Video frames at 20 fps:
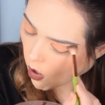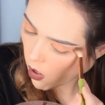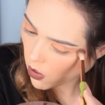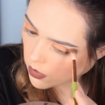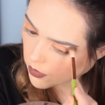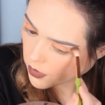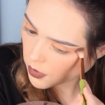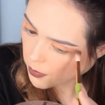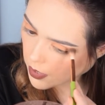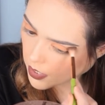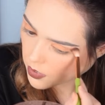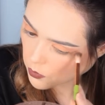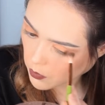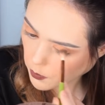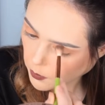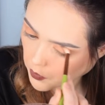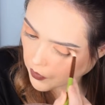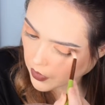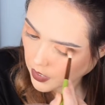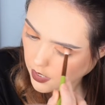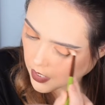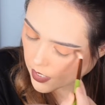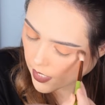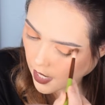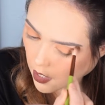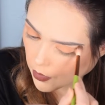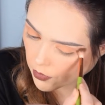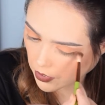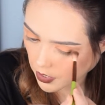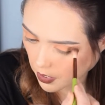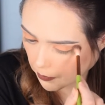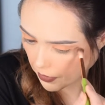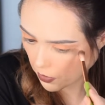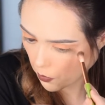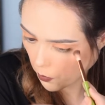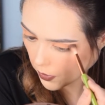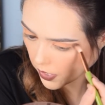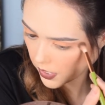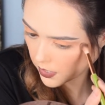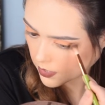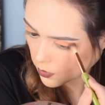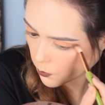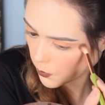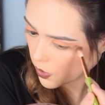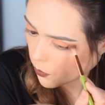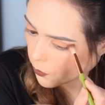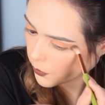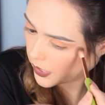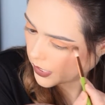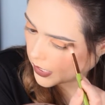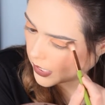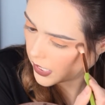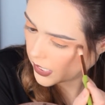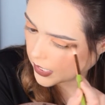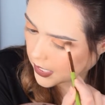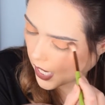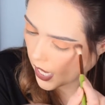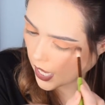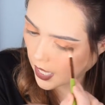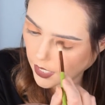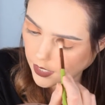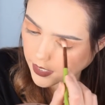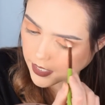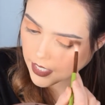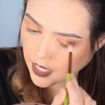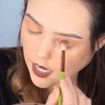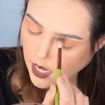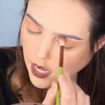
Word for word: All of the beds we're moving into the house are gonna be queens, so we don't really need that.